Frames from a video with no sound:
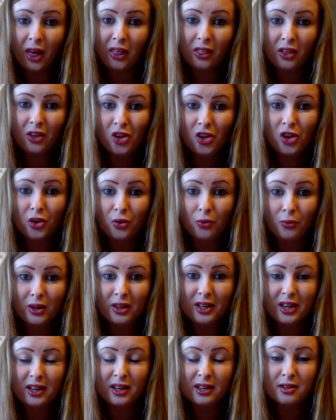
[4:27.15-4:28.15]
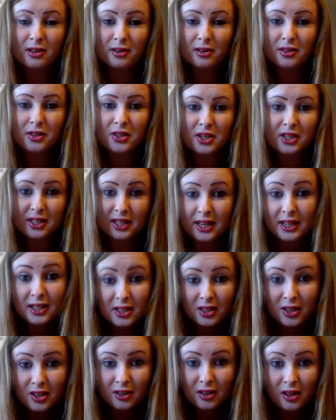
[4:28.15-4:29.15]
I think you can really
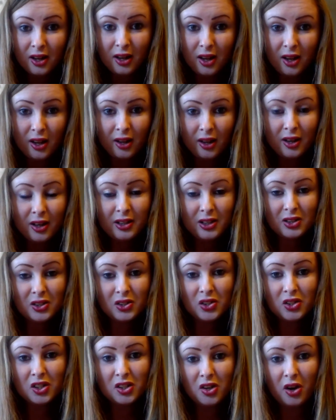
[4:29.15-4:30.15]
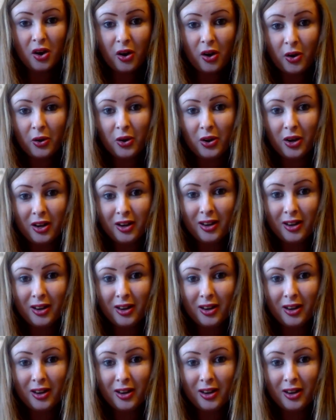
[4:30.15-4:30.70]
detect it. So,